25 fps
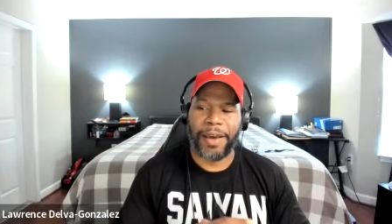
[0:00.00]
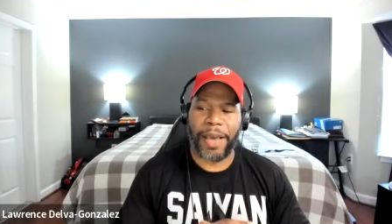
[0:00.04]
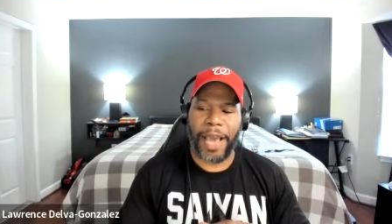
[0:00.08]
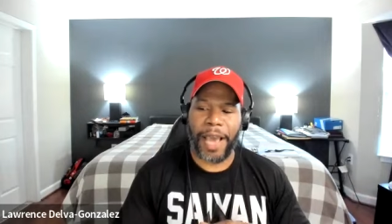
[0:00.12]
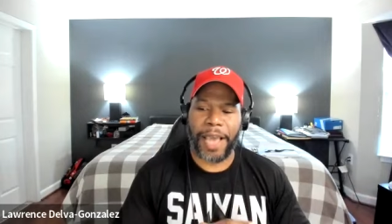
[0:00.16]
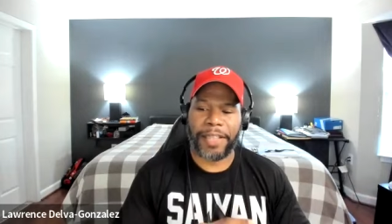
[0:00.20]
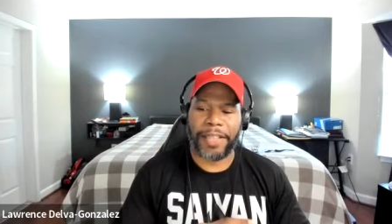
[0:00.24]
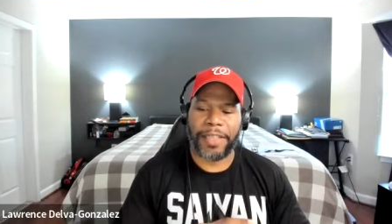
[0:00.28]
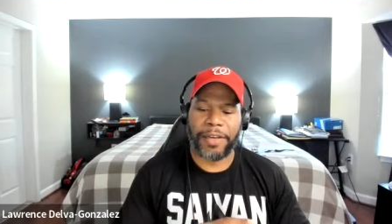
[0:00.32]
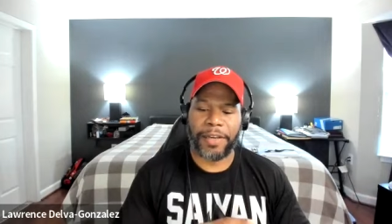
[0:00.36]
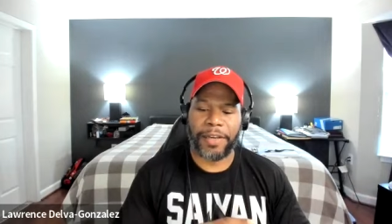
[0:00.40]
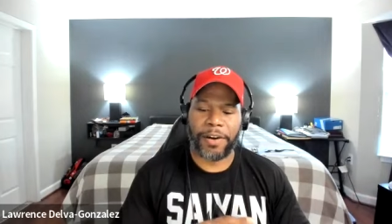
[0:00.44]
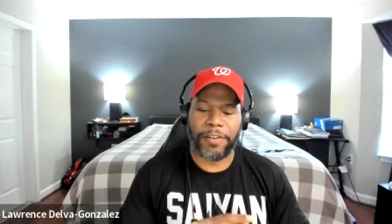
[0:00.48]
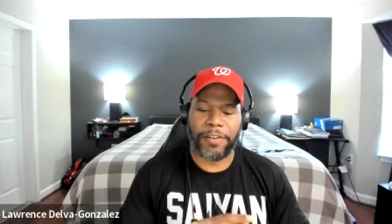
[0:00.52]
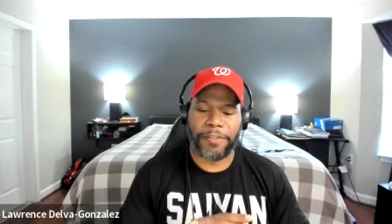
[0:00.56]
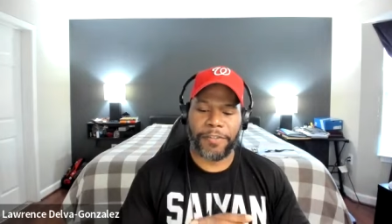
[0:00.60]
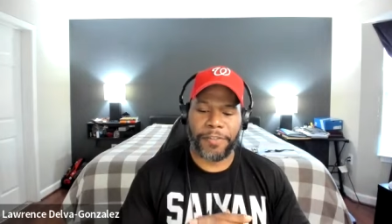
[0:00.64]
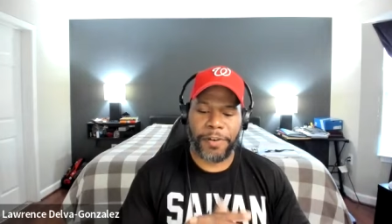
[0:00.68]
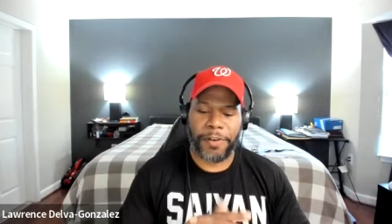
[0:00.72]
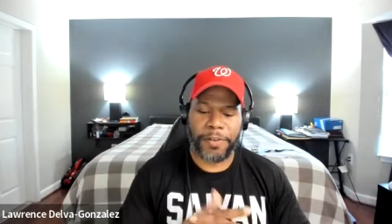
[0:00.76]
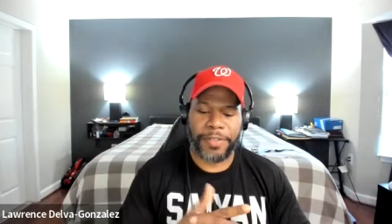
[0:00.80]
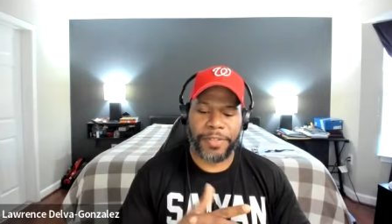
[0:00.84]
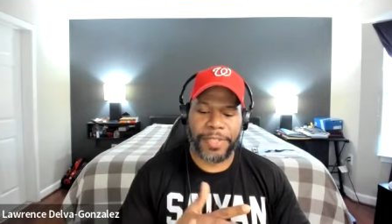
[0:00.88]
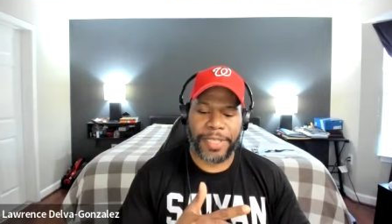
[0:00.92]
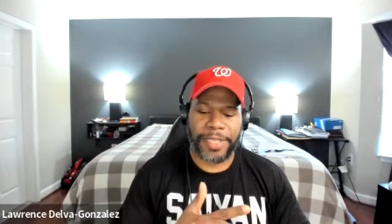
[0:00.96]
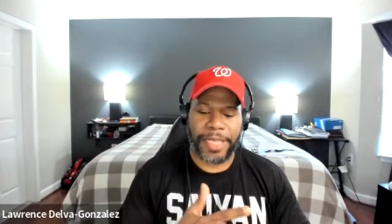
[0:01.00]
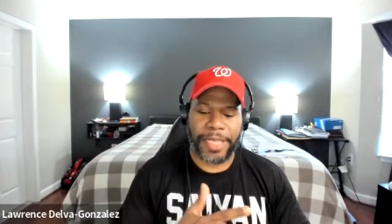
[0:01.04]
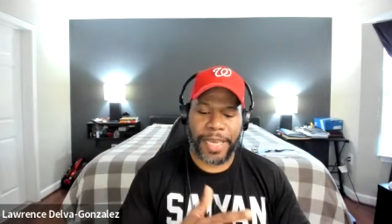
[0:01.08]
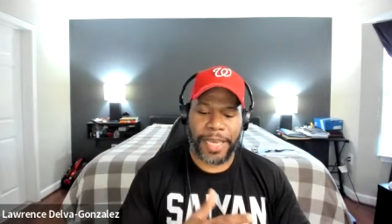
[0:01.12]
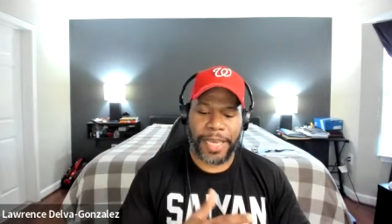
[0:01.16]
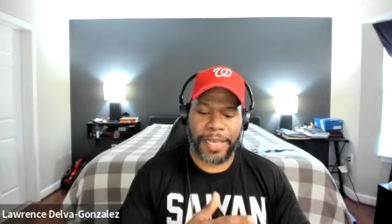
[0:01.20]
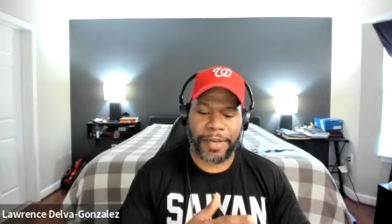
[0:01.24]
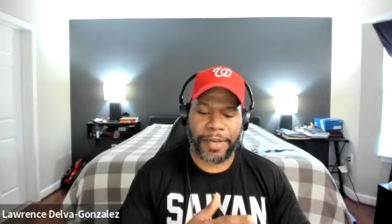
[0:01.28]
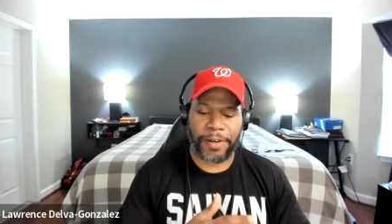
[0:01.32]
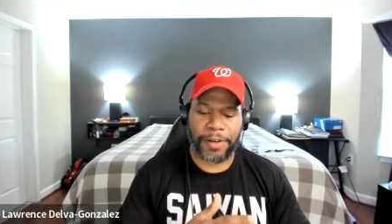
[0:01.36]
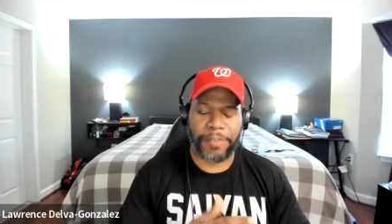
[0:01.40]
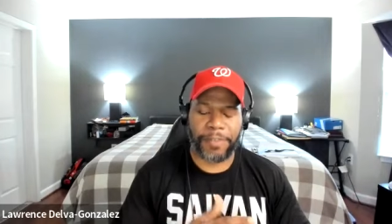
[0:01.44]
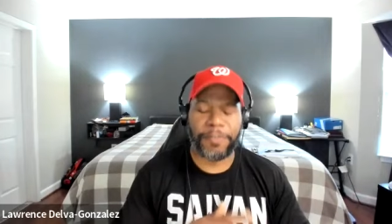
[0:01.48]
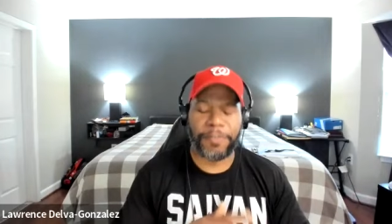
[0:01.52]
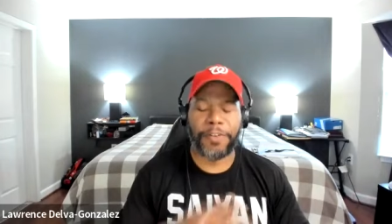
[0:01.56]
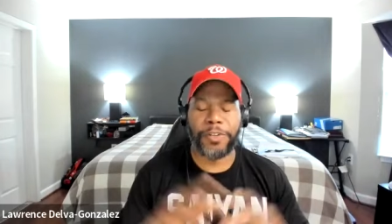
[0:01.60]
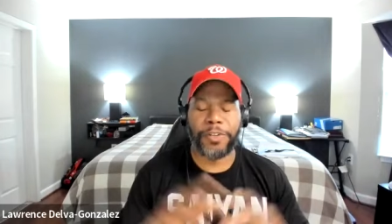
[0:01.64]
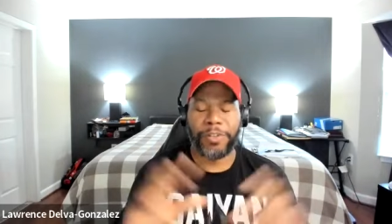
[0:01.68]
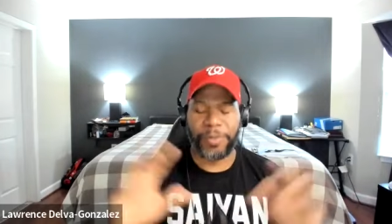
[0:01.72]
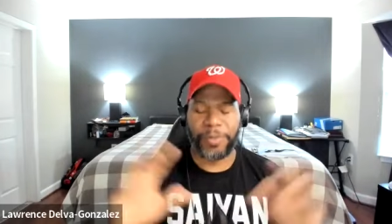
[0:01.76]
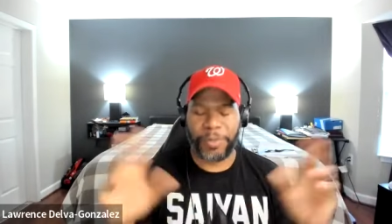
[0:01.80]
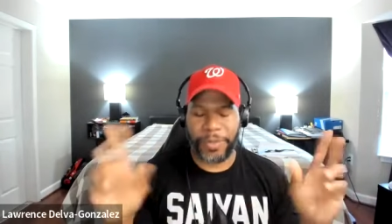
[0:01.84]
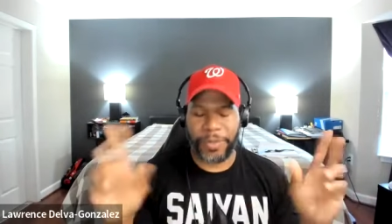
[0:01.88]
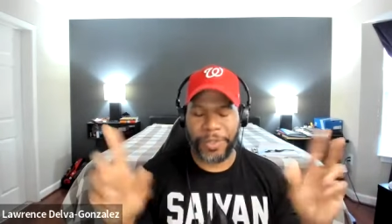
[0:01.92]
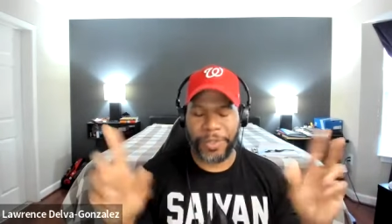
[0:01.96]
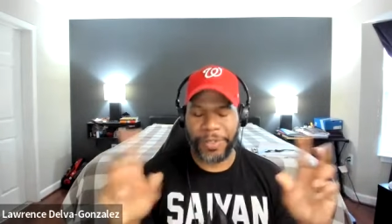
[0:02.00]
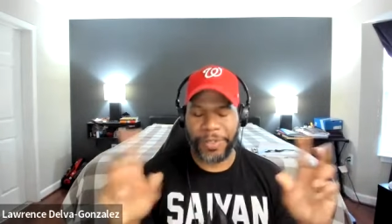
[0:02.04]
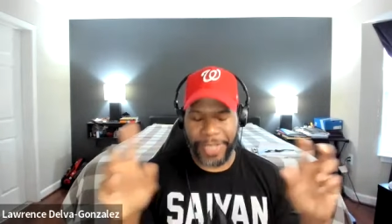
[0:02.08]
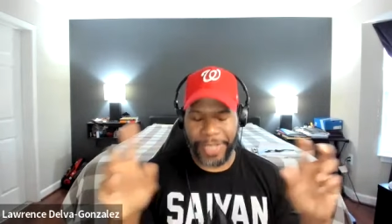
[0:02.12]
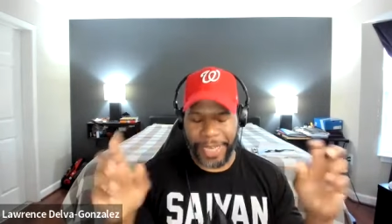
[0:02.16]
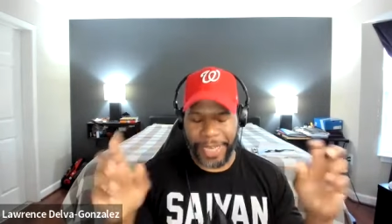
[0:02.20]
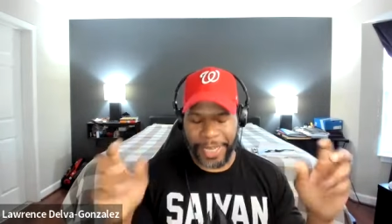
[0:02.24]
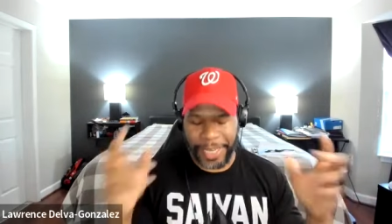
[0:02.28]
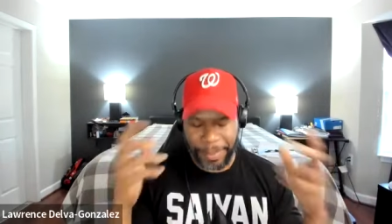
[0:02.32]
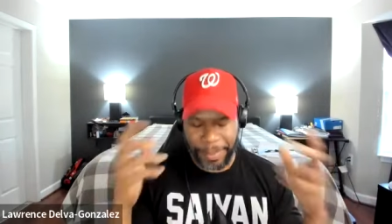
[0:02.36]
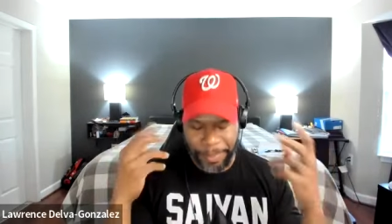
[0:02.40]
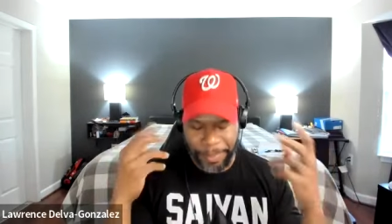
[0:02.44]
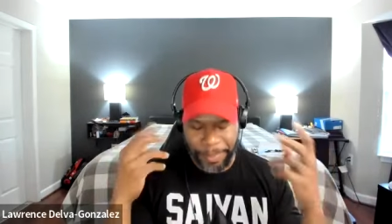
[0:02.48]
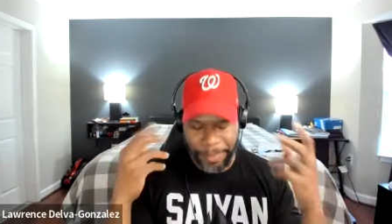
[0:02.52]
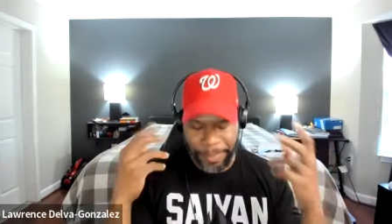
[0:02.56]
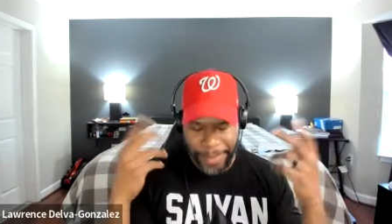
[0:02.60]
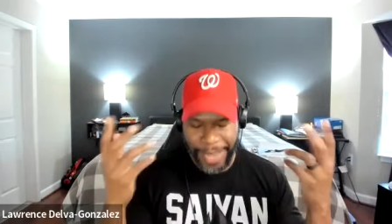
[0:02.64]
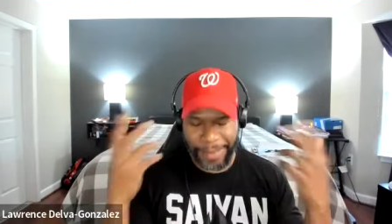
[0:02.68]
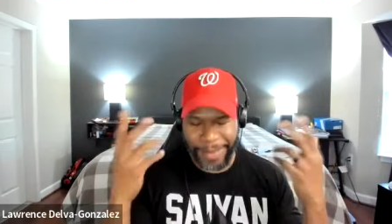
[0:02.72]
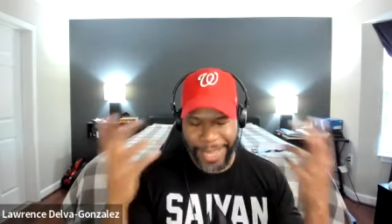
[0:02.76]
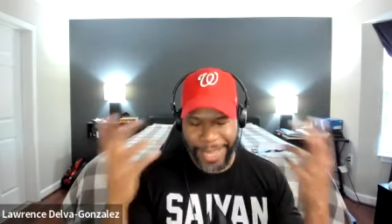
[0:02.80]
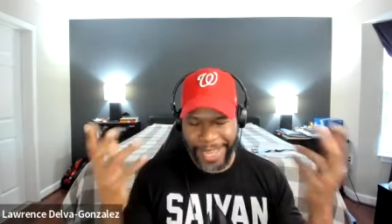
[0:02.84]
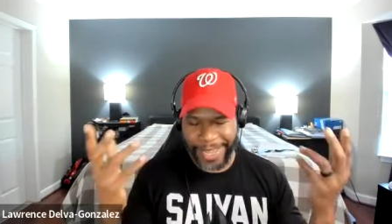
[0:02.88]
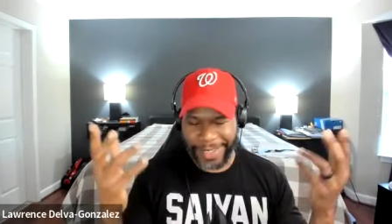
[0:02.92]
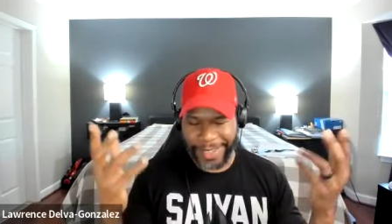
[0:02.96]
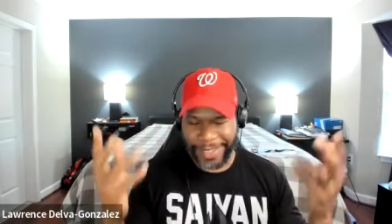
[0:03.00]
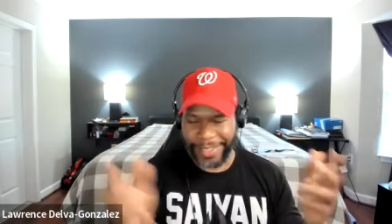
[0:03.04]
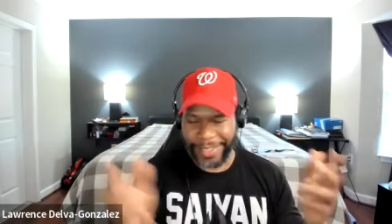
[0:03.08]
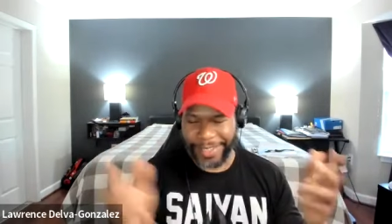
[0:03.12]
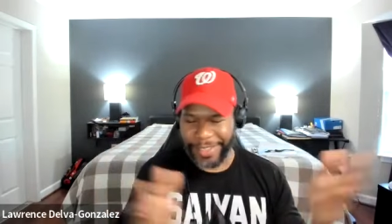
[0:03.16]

I think our first date, our first real date in my mind,